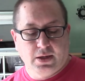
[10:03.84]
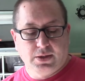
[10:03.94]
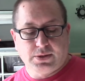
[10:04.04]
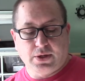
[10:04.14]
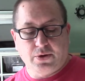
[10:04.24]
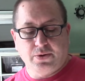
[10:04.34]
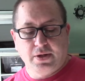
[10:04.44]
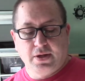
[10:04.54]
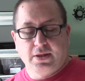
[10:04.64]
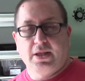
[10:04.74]
So
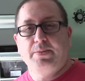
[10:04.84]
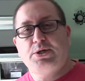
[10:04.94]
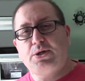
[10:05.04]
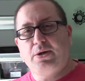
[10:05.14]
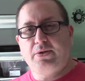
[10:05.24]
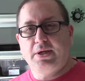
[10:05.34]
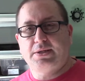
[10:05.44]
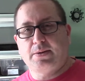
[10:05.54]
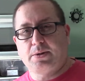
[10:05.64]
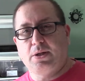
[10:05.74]
let me show you these
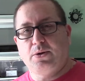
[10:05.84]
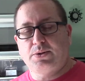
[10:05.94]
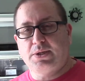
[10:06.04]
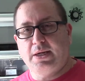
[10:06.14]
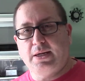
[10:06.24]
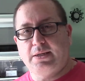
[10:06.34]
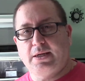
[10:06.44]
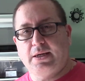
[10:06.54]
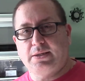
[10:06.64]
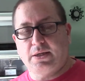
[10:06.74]
up close and
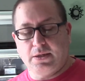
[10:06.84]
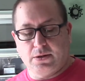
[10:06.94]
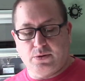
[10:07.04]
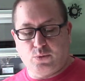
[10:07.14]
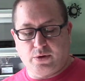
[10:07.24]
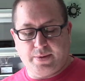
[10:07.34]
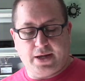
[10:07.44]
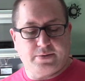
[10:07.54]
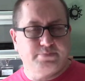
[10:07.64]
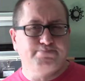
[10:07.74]
tell you a little more about them.